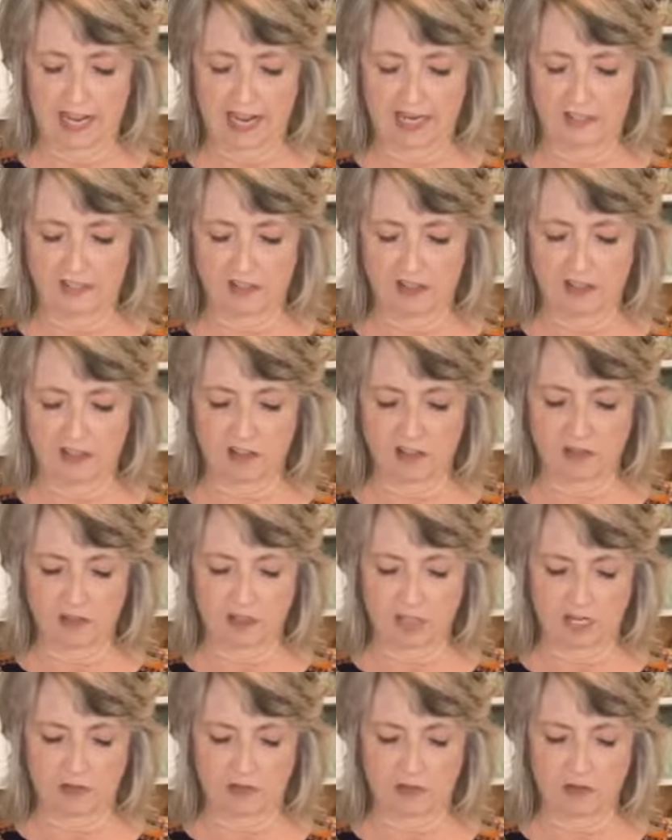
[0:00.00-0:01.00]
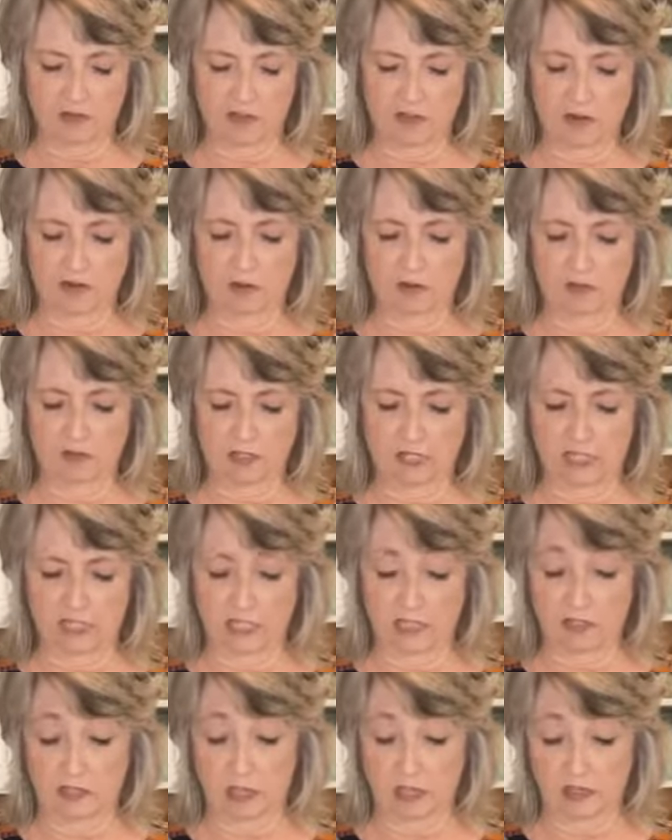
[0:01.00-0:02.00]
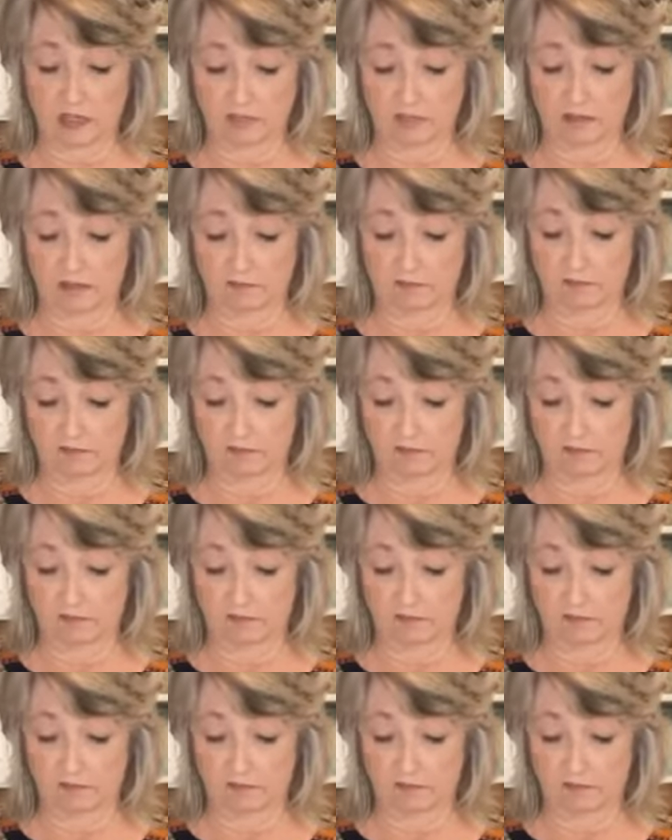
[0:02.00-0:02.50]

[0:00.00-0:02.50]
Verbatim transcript: at Dollar General they're only a dollar.